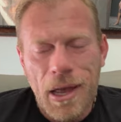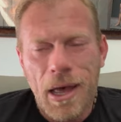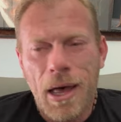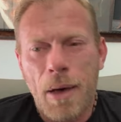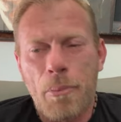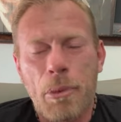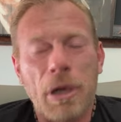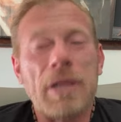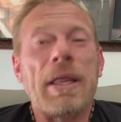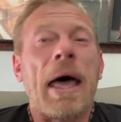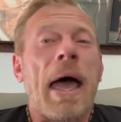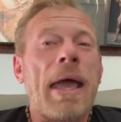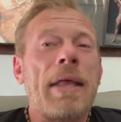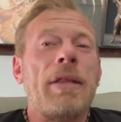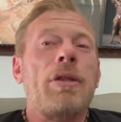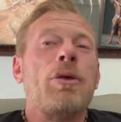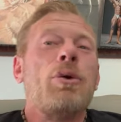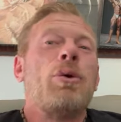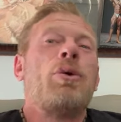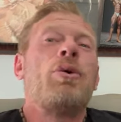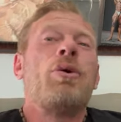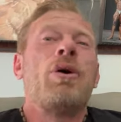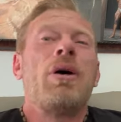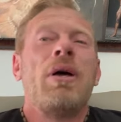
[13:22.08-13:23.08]
yeah, but I
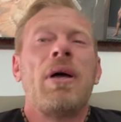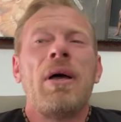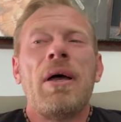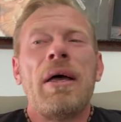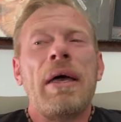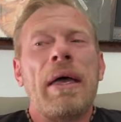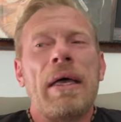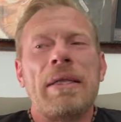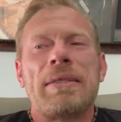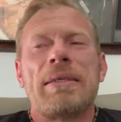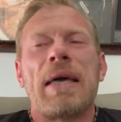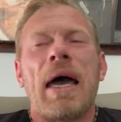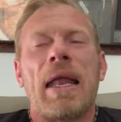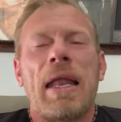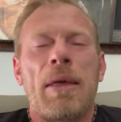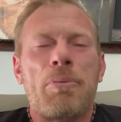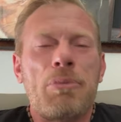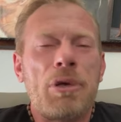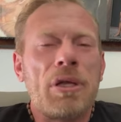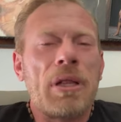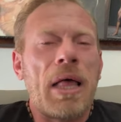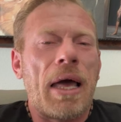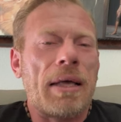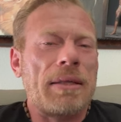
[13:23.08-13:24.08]
knew it's going
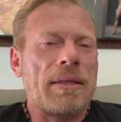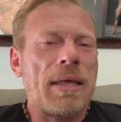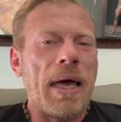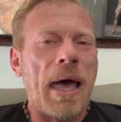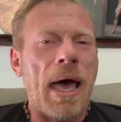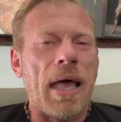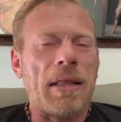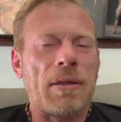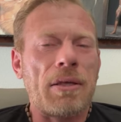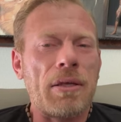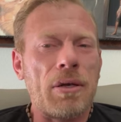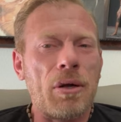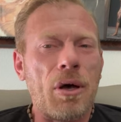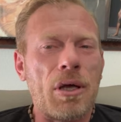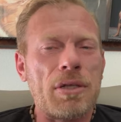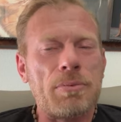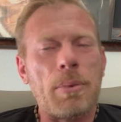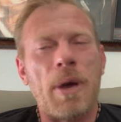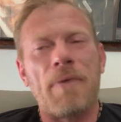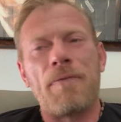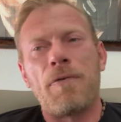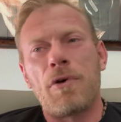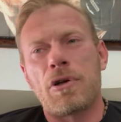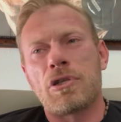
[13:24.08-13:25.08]
to be like that. You know,
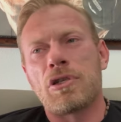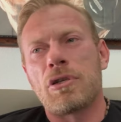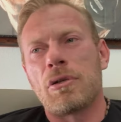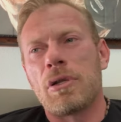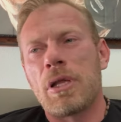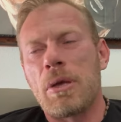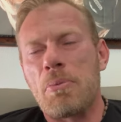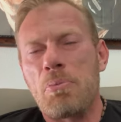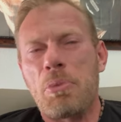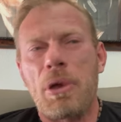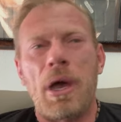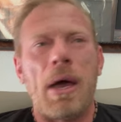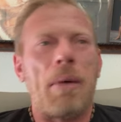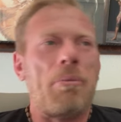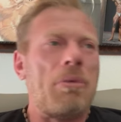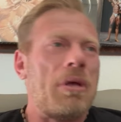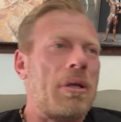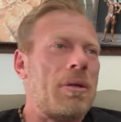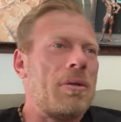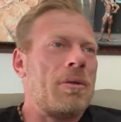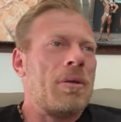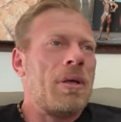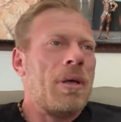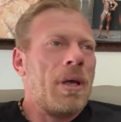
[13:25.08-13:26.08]
it's my first Olympia. I
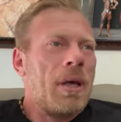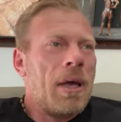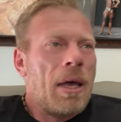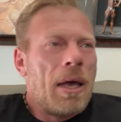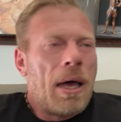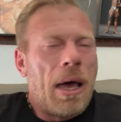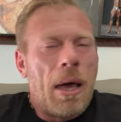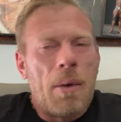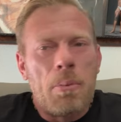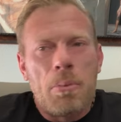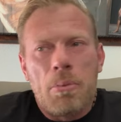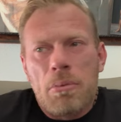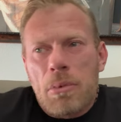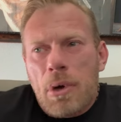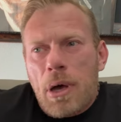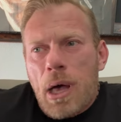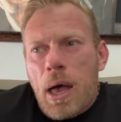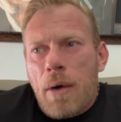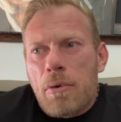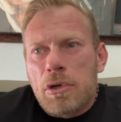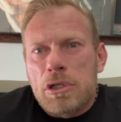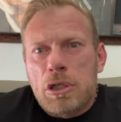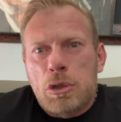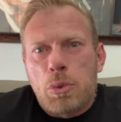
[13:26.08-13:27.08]
mean,
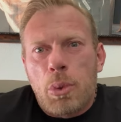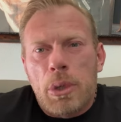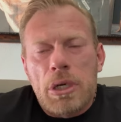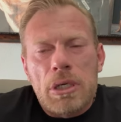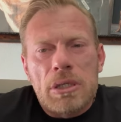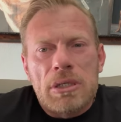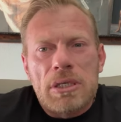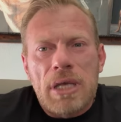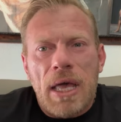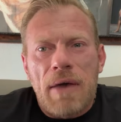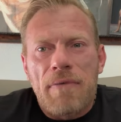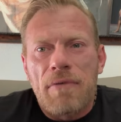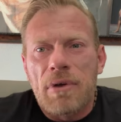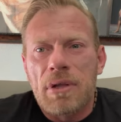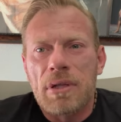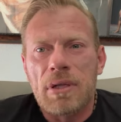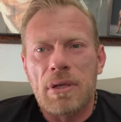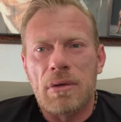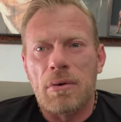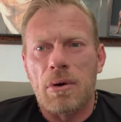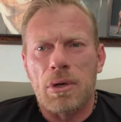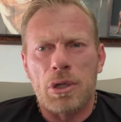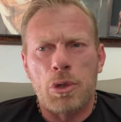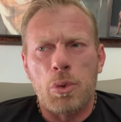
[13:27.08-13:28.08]
I was
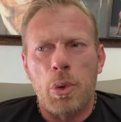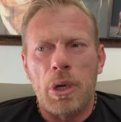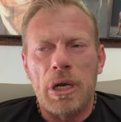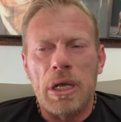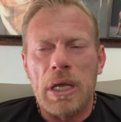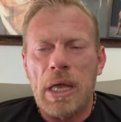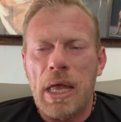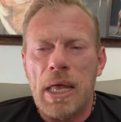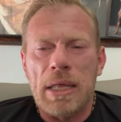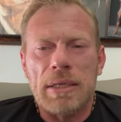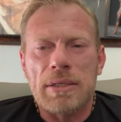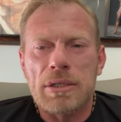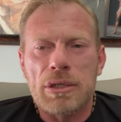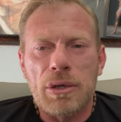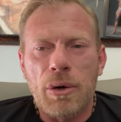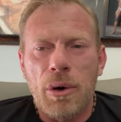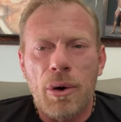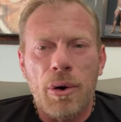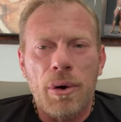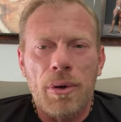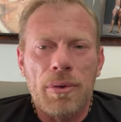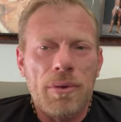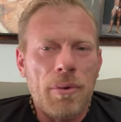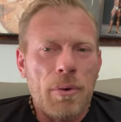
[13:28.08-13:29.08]
27 or 28,
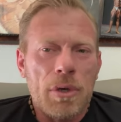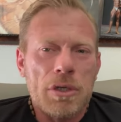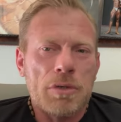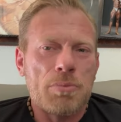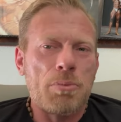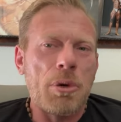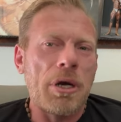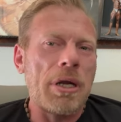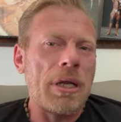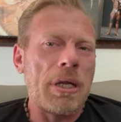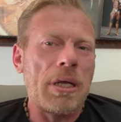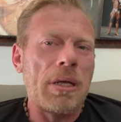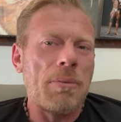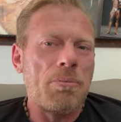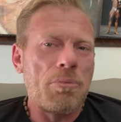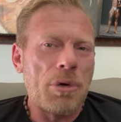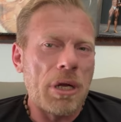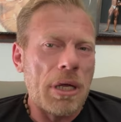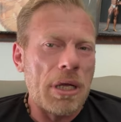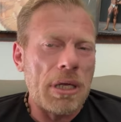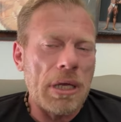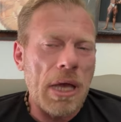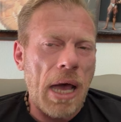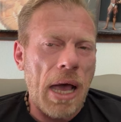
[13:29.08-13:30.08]
so it was pretty
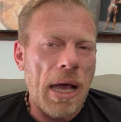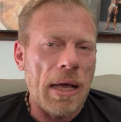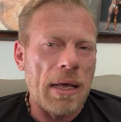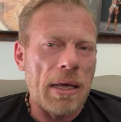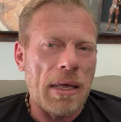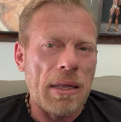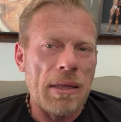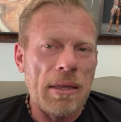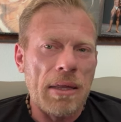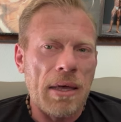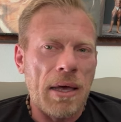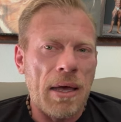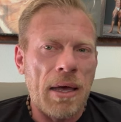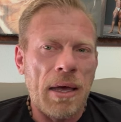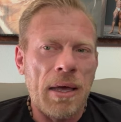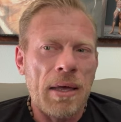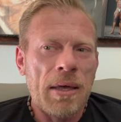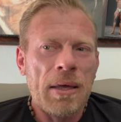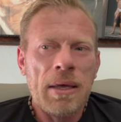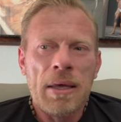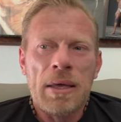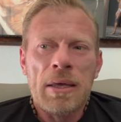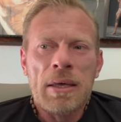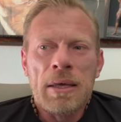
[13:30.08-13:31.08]
young and,
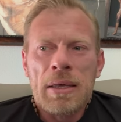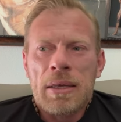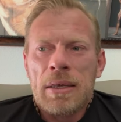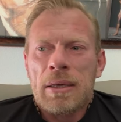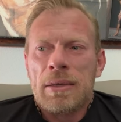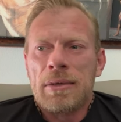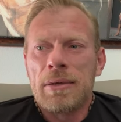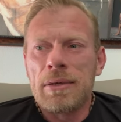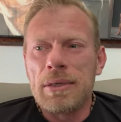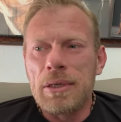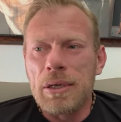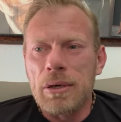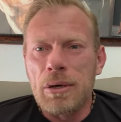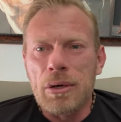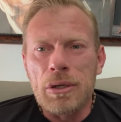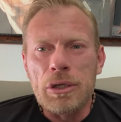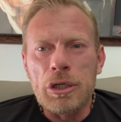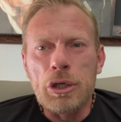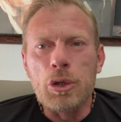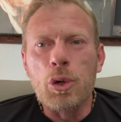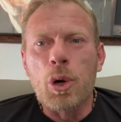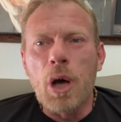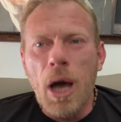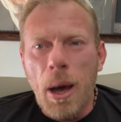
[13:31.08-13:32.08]
you know,
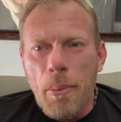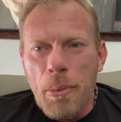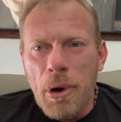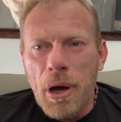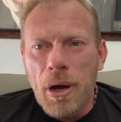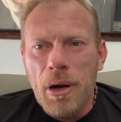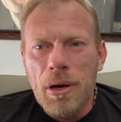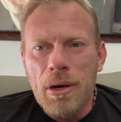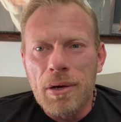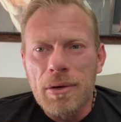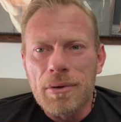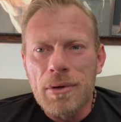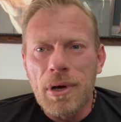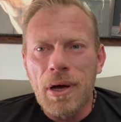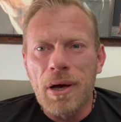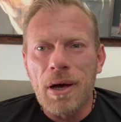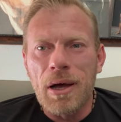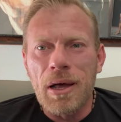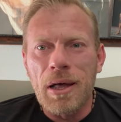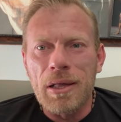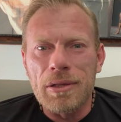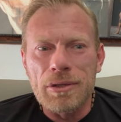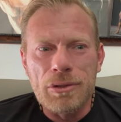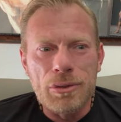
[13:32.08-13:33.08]
a newcomer
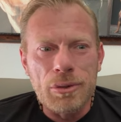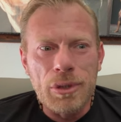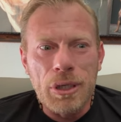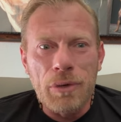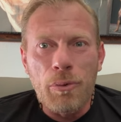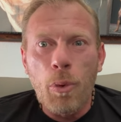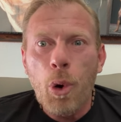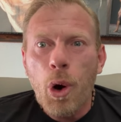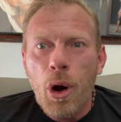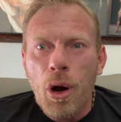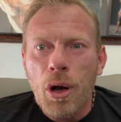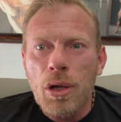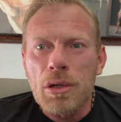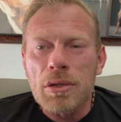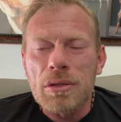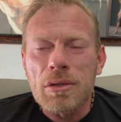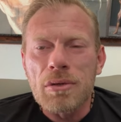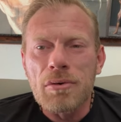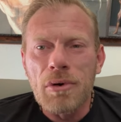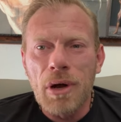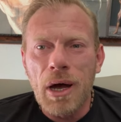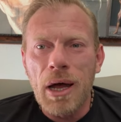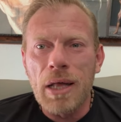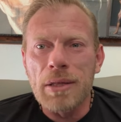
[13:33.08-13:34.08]
to the world,
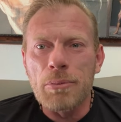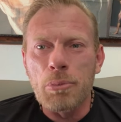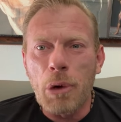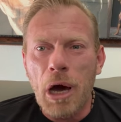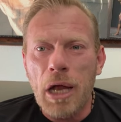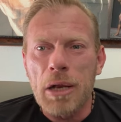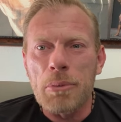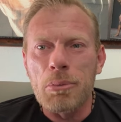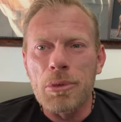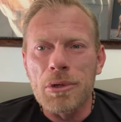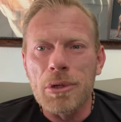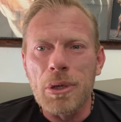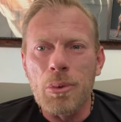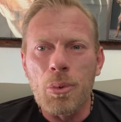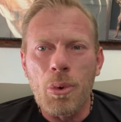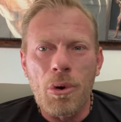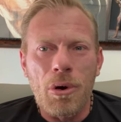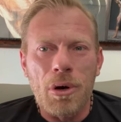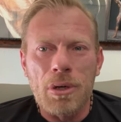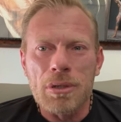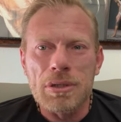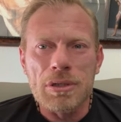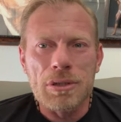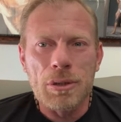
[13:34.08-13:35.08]
right? Bodybuilding
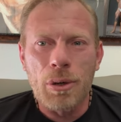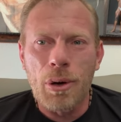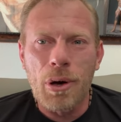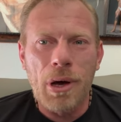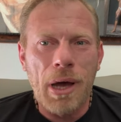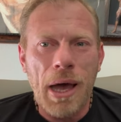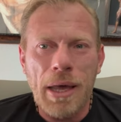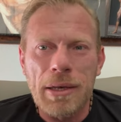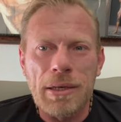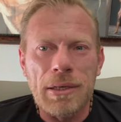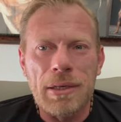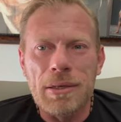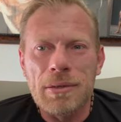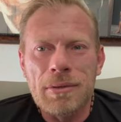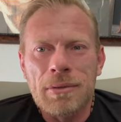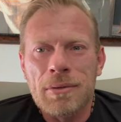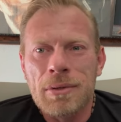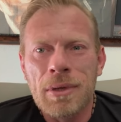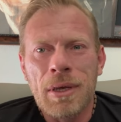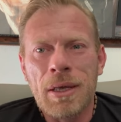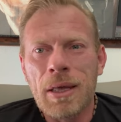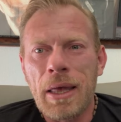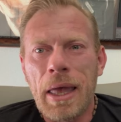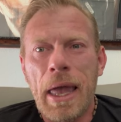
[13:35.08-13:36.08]
world. So I
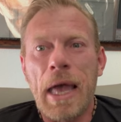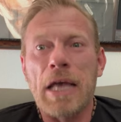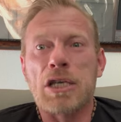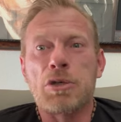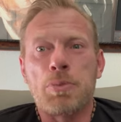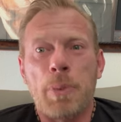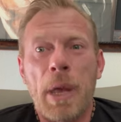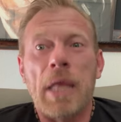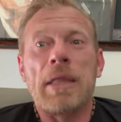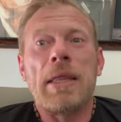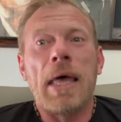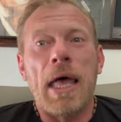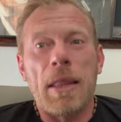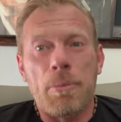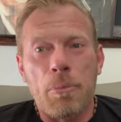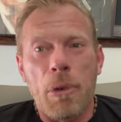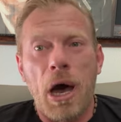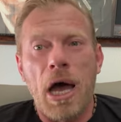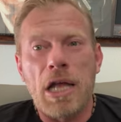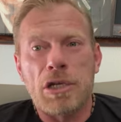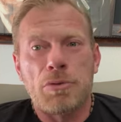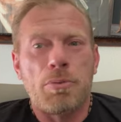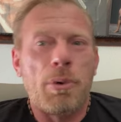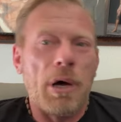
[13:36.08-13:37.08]
didn't expect that
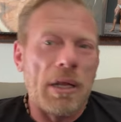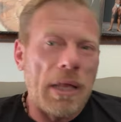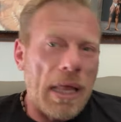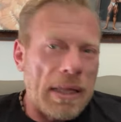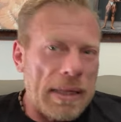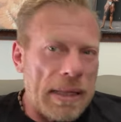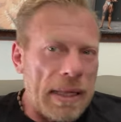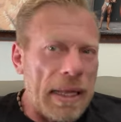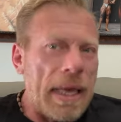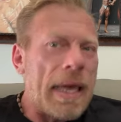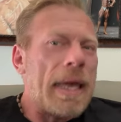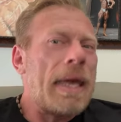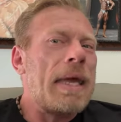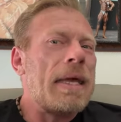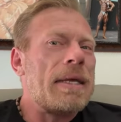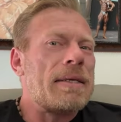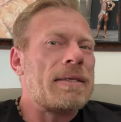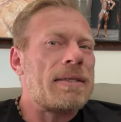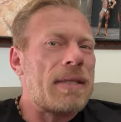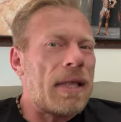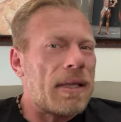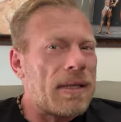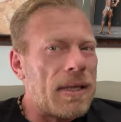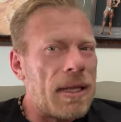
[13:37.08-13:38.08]
much, but at least
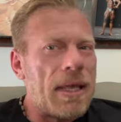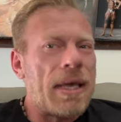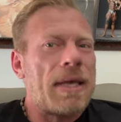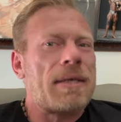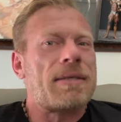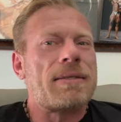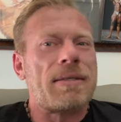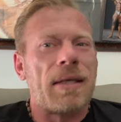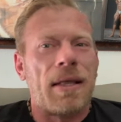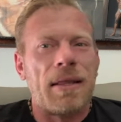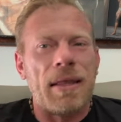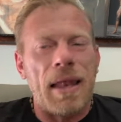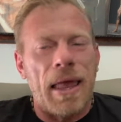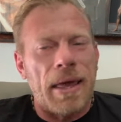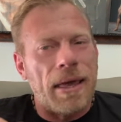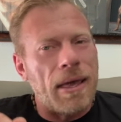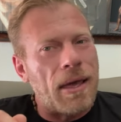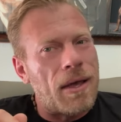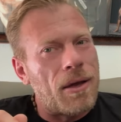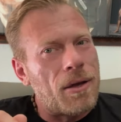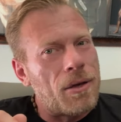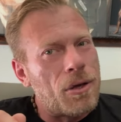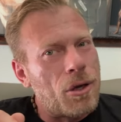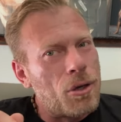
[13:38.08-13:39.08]
like
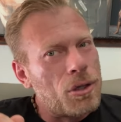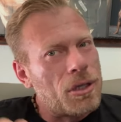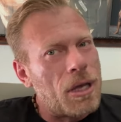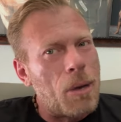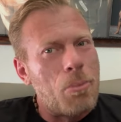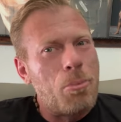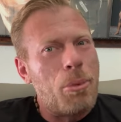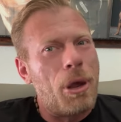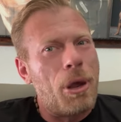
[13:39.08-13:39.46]
a good